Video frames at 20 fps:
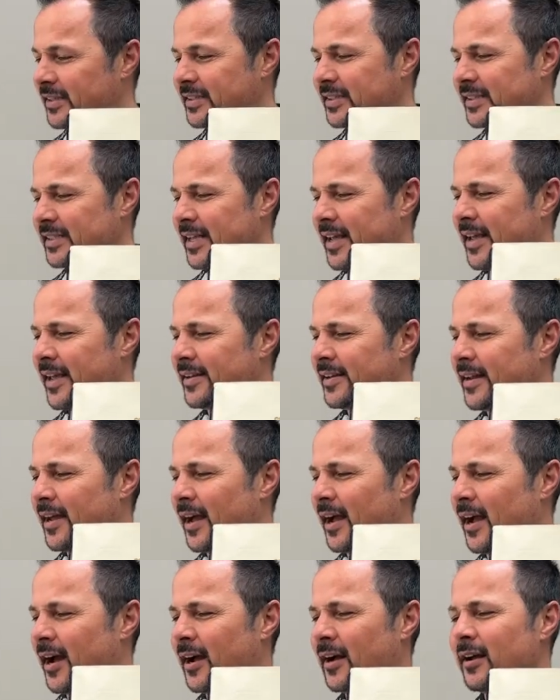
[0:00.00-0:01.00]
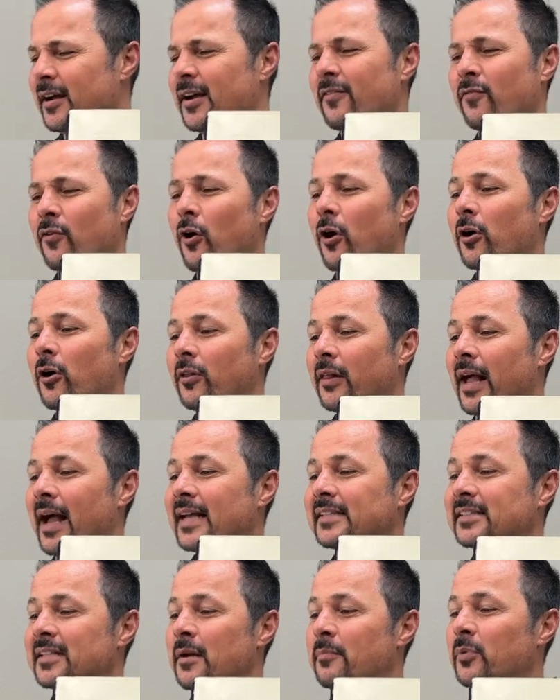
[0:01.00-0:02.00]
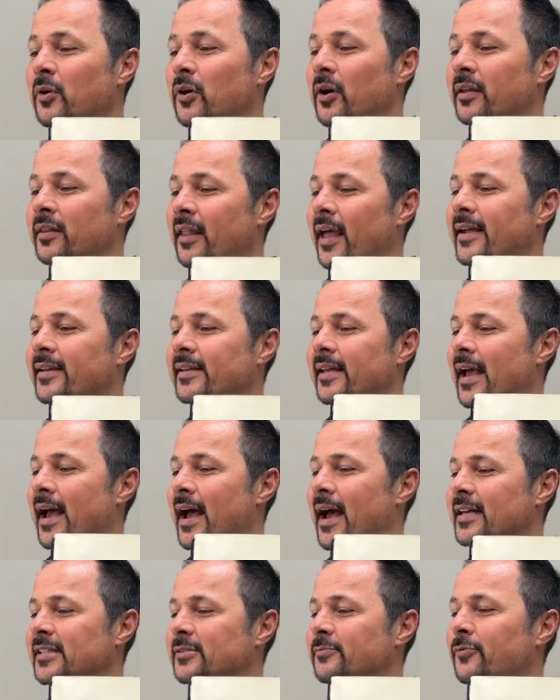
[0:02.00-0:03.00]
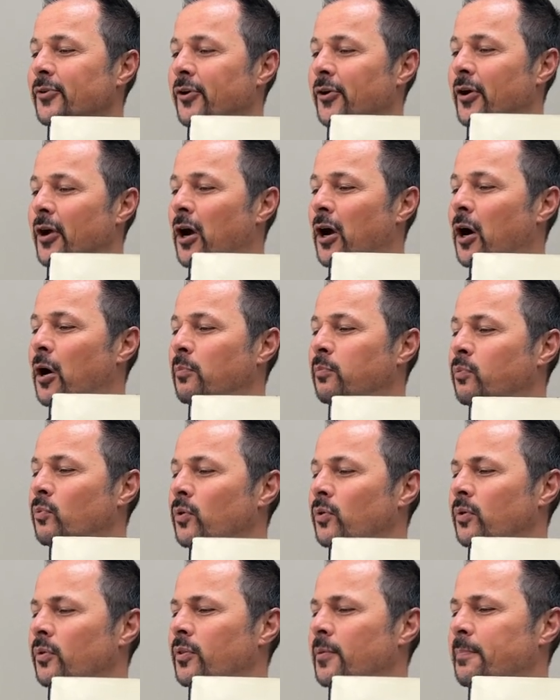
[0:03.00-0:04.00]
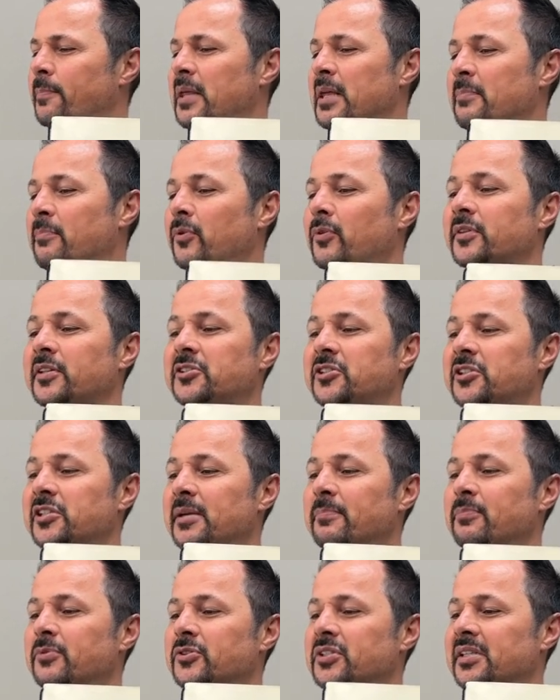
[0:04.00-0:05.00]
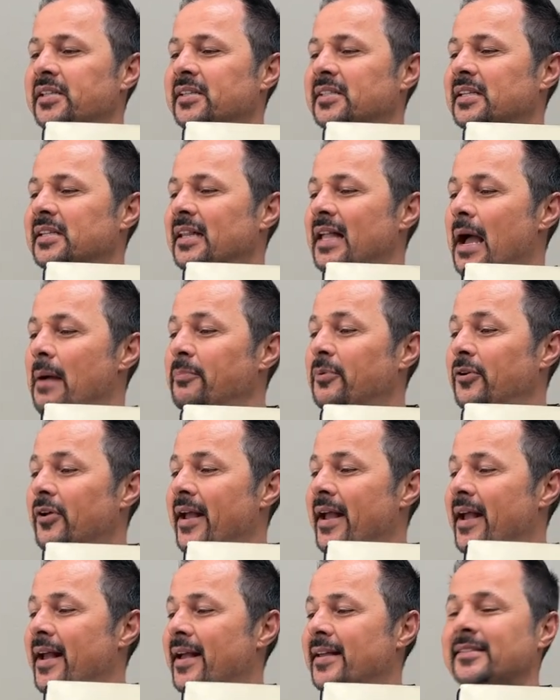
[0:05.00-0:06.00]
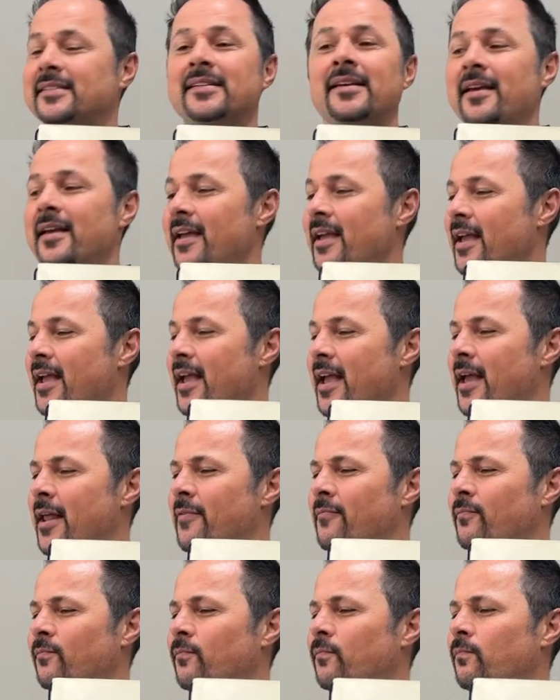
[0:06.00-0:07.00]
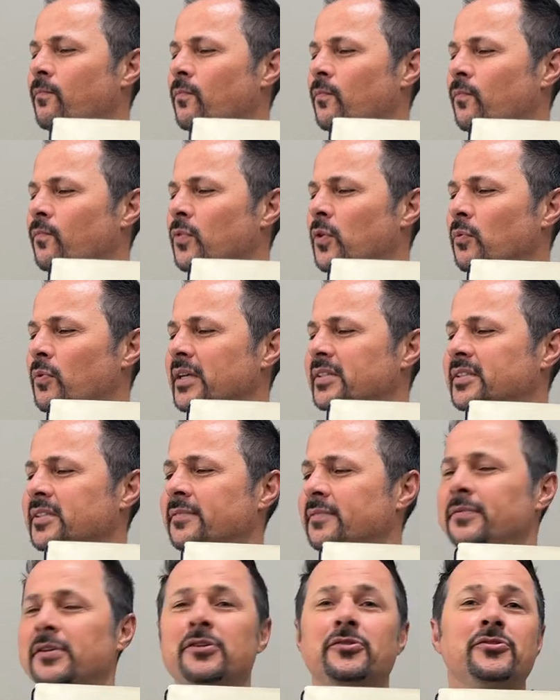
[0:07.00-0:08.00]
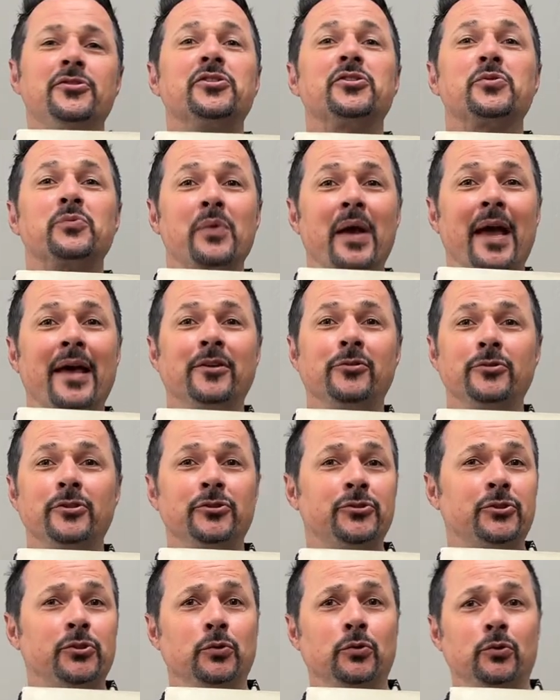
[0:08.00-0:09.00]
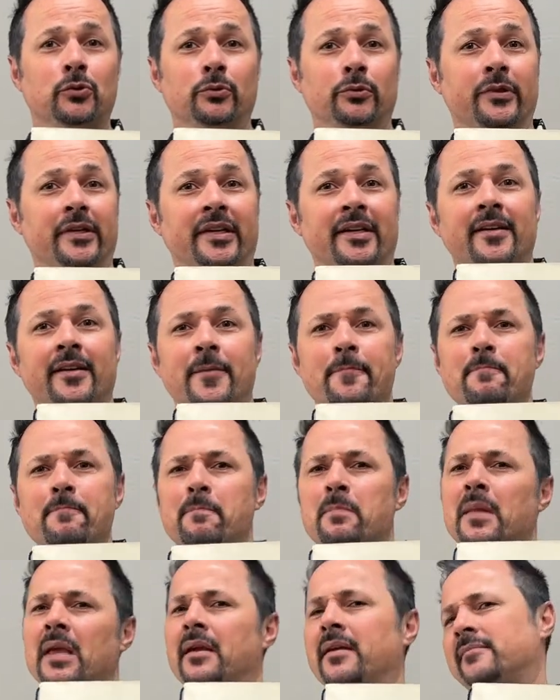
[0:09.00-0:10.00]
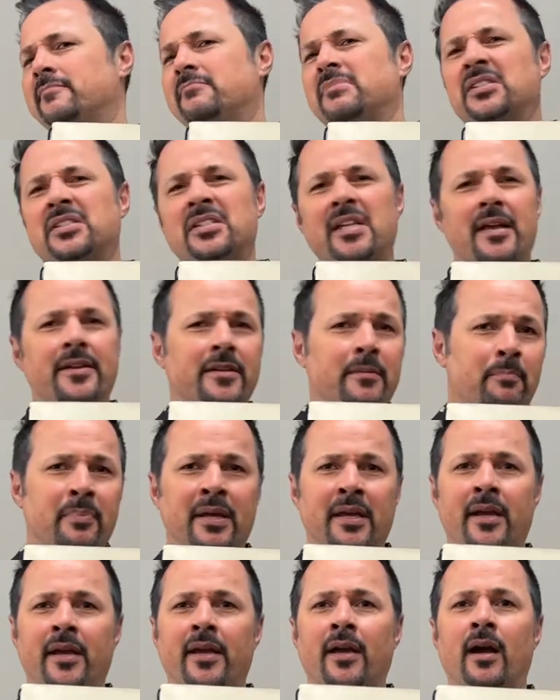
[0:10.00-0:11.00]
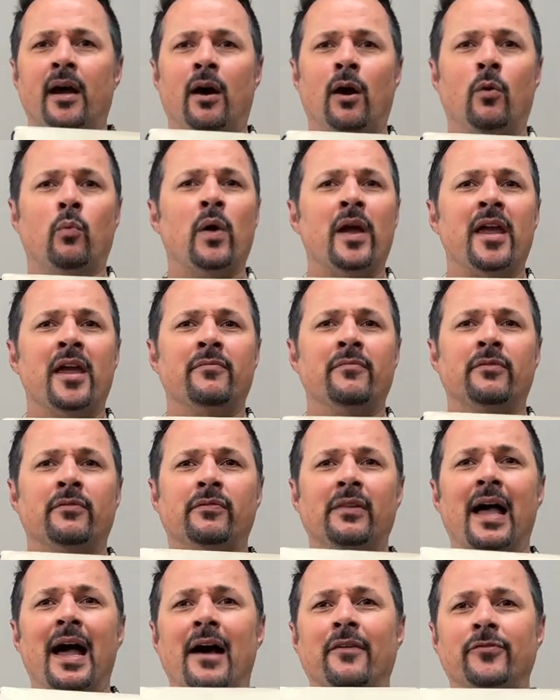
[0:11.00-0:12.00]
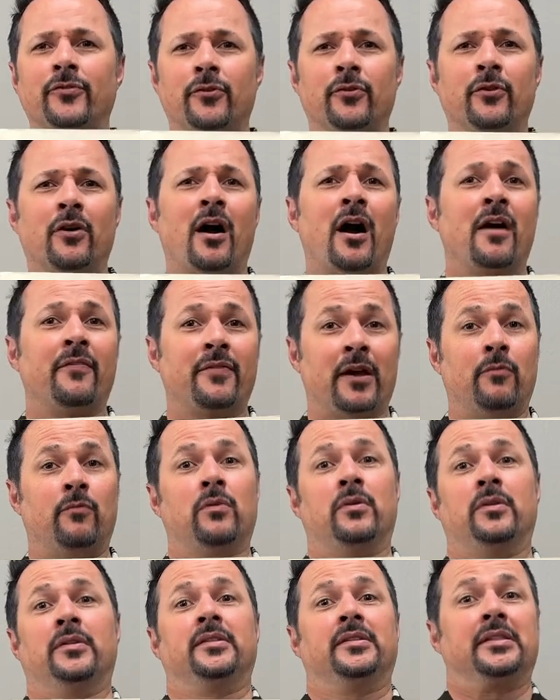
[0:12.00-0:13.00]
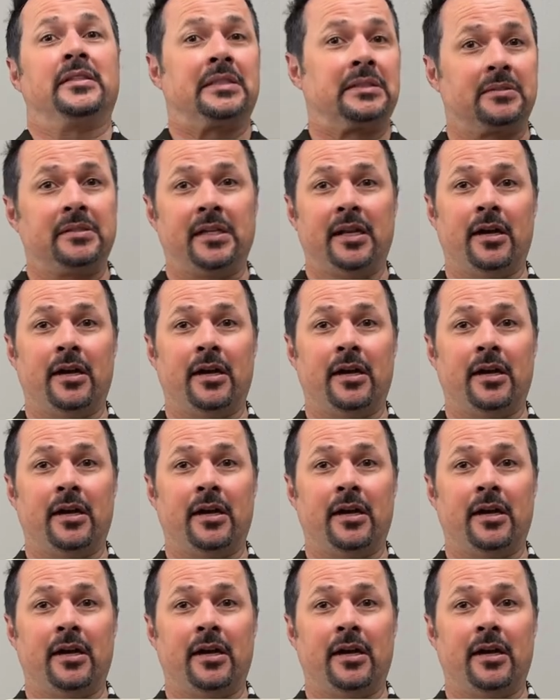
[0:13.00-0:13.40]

said, for our last number, I'd like to ask for your help. Will the people in the cheaper seats clap your hands, and the rest of you just rattle your jewelry? And sent a big wave of laughter off at what is,